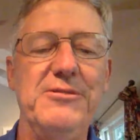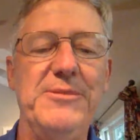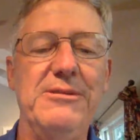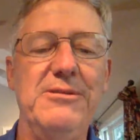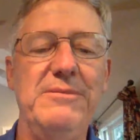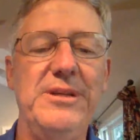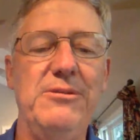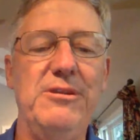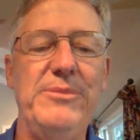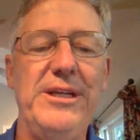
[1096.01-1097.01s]
But it
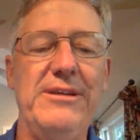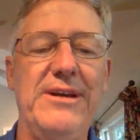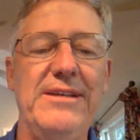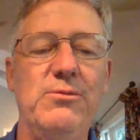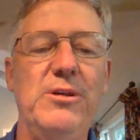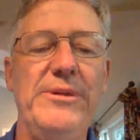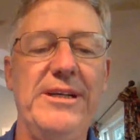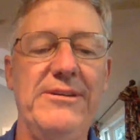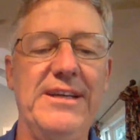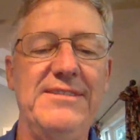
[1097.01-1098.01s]
will be
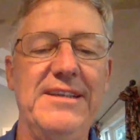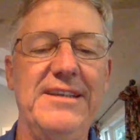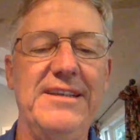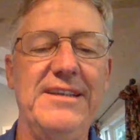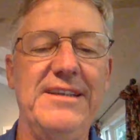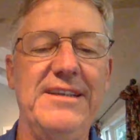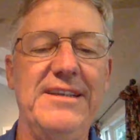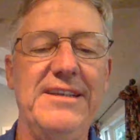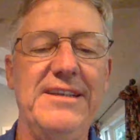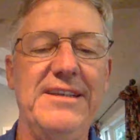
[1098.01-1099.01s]
interesting to see if
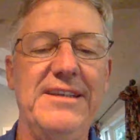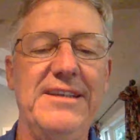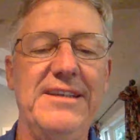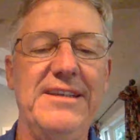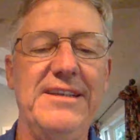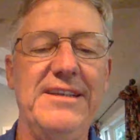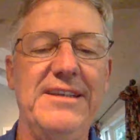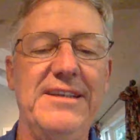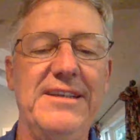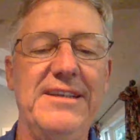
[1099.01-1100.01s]
food is short,
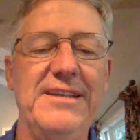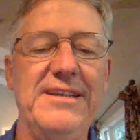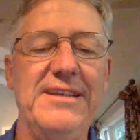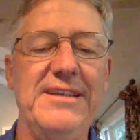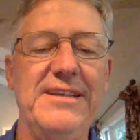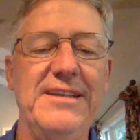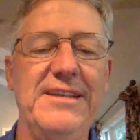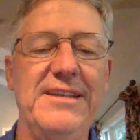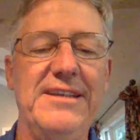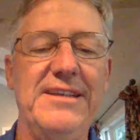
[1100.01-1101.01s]
to see how
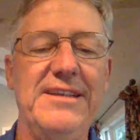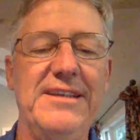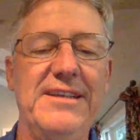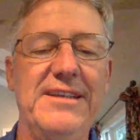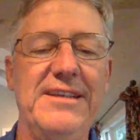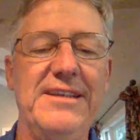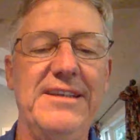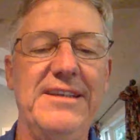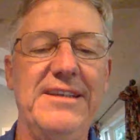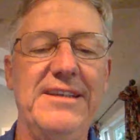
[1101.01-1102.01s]
those 3 more or
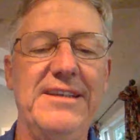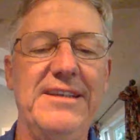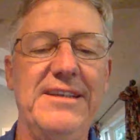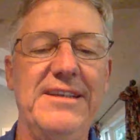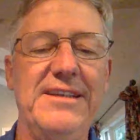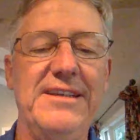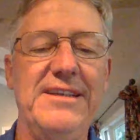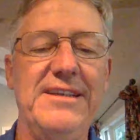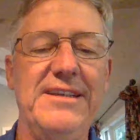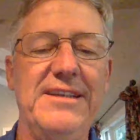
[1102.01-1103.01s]
less equal age
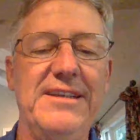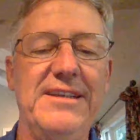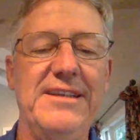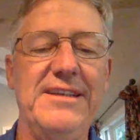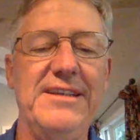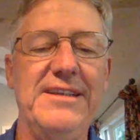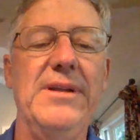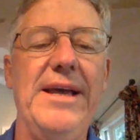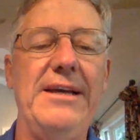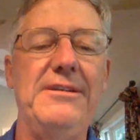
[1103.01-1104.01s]

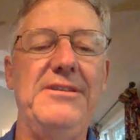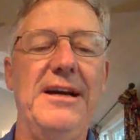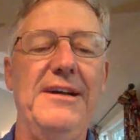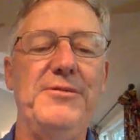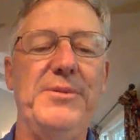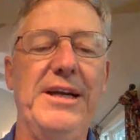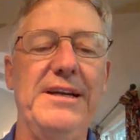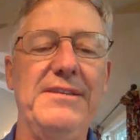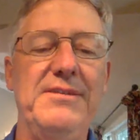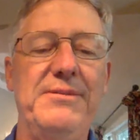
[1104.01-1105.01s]

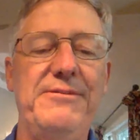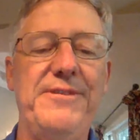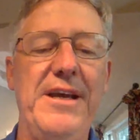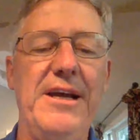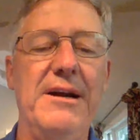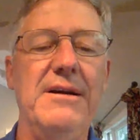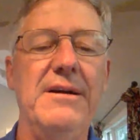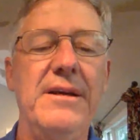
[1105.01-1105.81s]
ospreys fare.